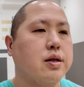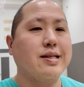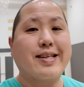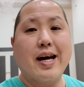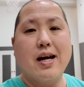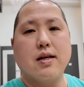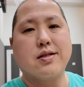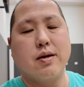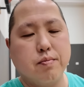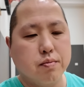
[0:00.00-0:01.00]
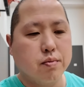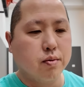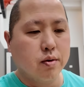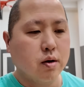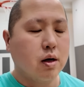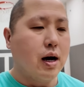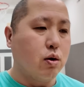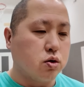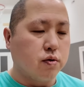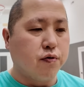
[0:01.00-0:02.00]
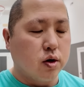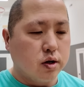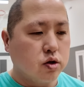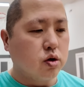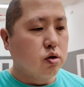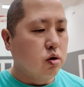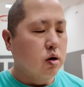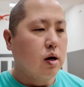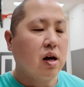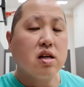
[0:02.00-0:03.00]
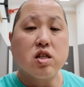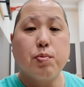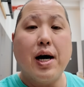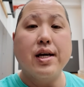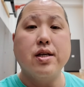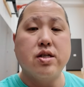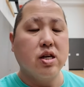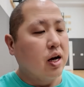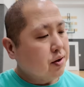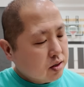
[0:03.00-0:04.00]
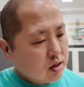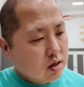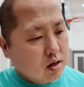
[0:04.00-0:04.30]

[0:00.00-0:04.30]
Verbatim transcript: These catalysts I was referring to, spot ETFs.